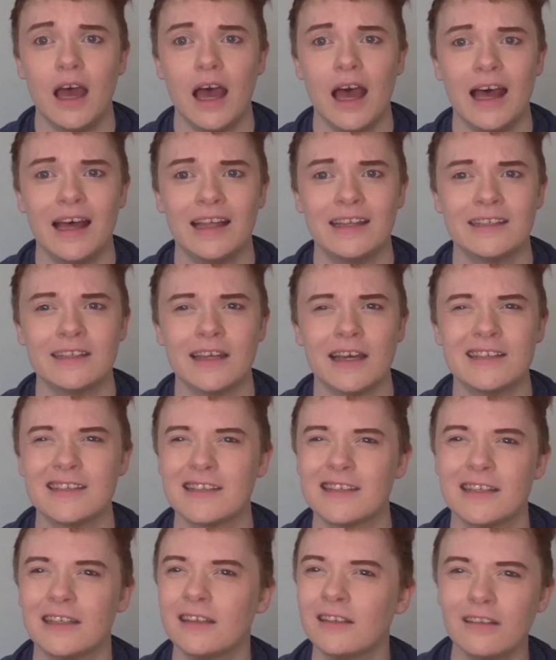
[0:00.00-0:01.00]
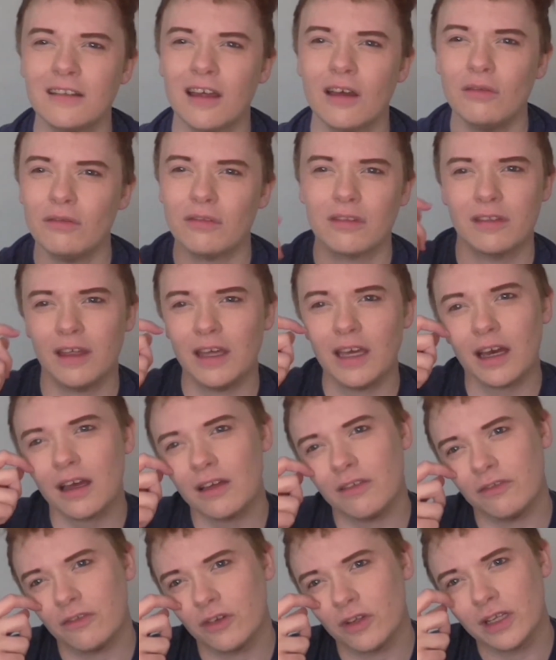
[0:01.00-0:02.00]
and I still don't think I
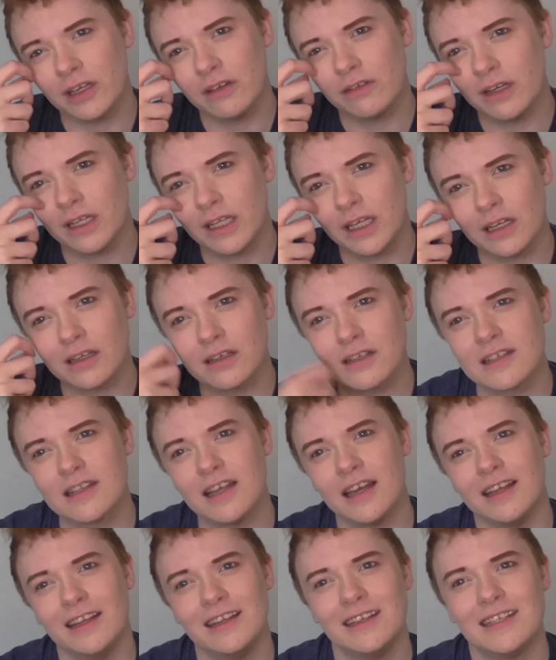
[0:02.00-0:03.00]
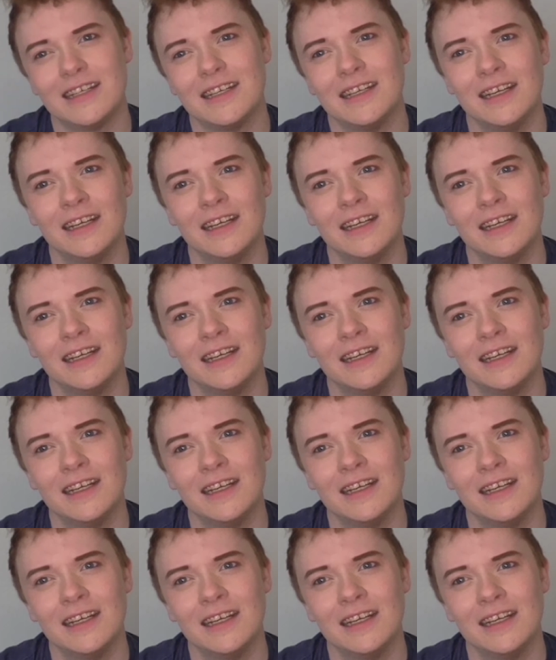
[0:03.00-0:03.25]
fully really understand